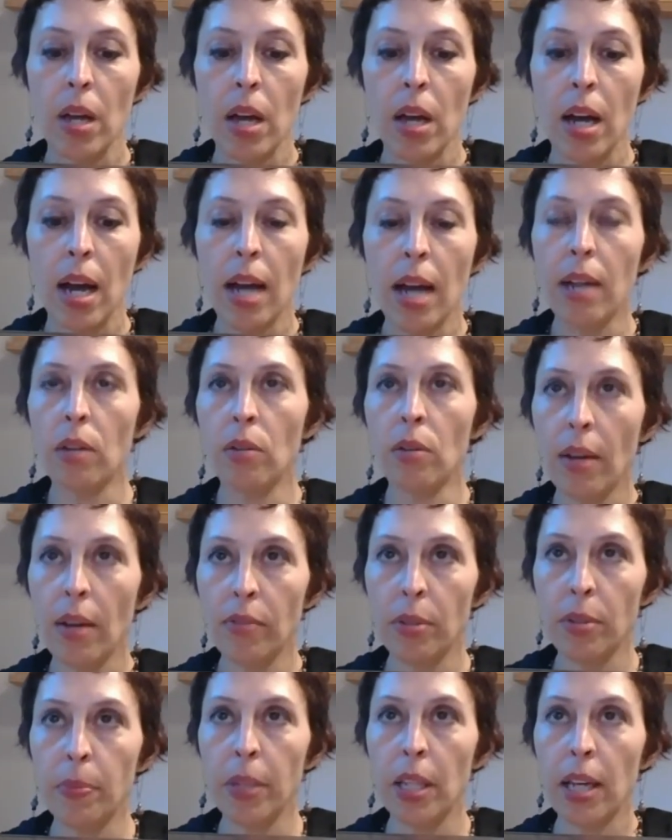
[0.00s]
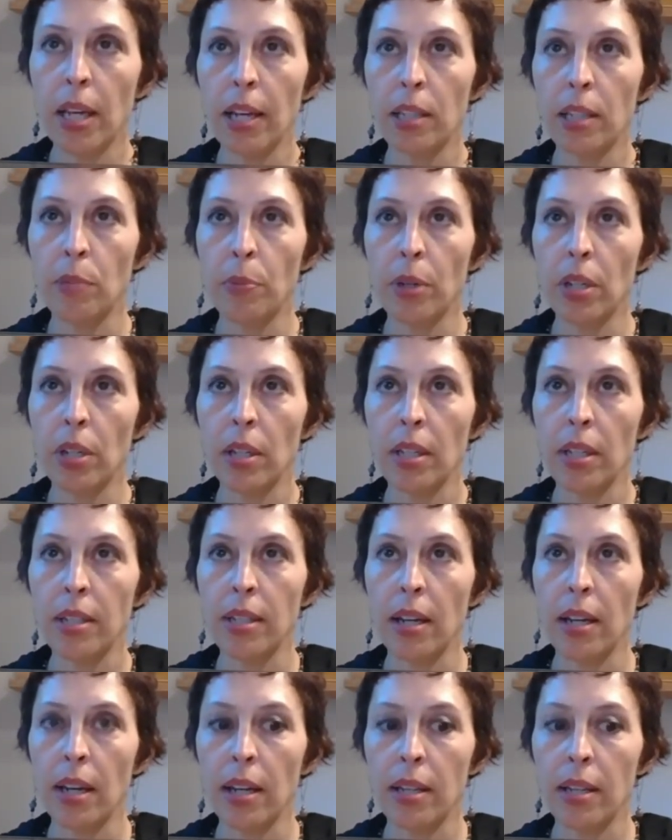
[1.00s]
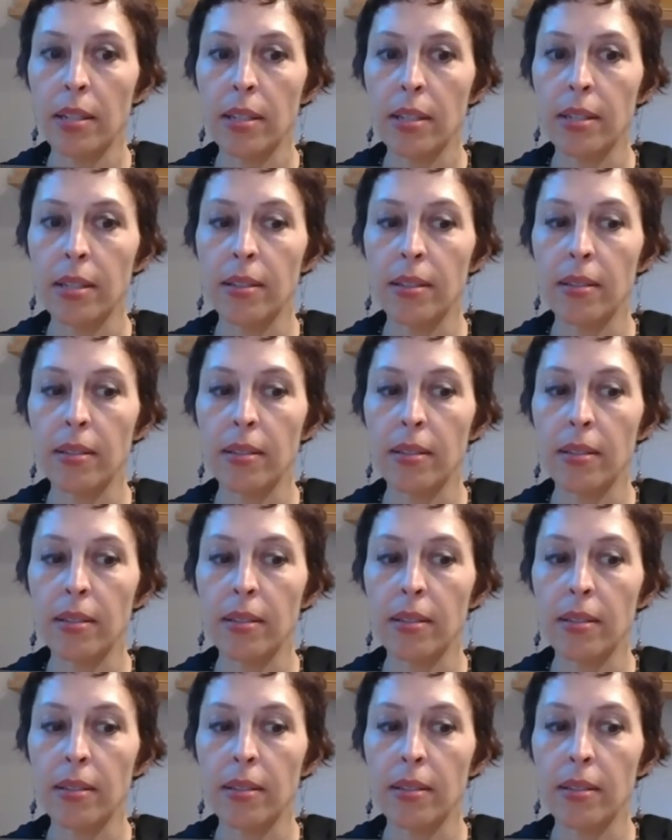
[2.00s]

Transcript: I don't have to be the expert in the science.